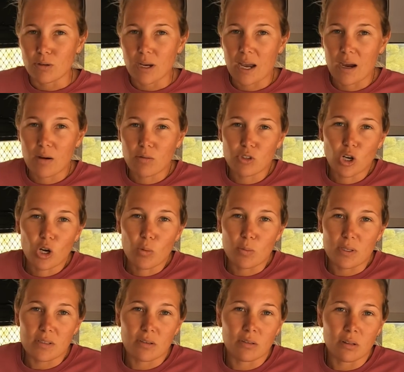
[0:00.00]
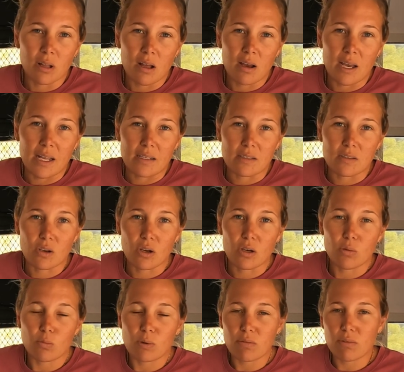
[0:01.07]
our job is online,
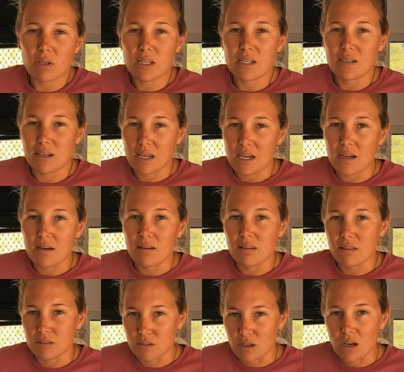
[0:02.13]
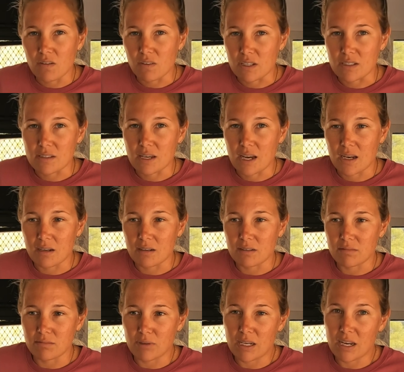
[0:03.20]
so we really need the service
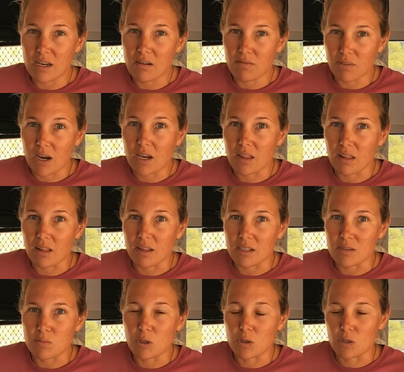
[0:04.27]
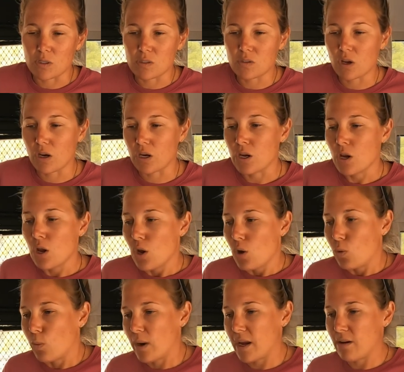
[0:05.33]
and we need it regularly, to be honest. So
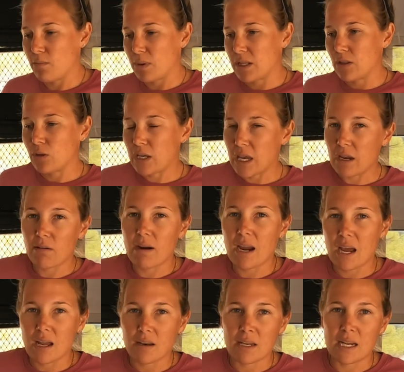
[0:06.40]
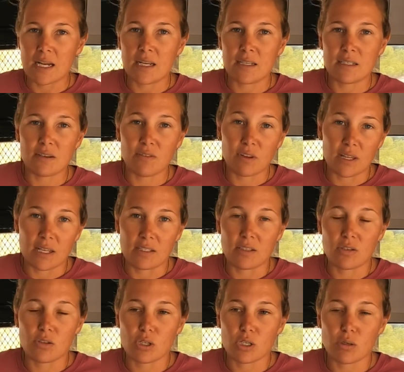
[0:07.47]
we've been looking around and different things
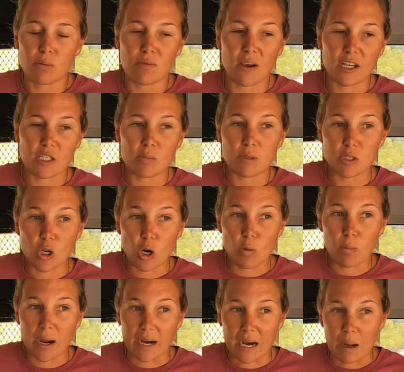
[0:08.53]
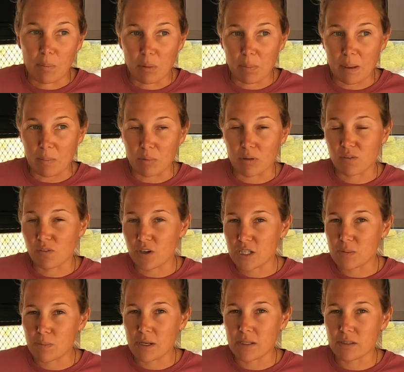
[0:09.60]
to do. We've actually been told by a couple of people. The
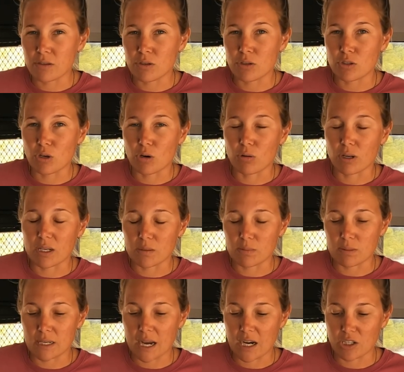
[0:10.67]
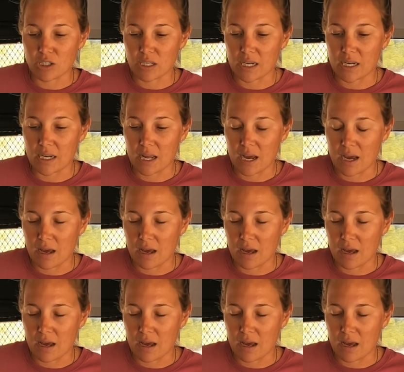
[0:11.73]
first person who told us was actually at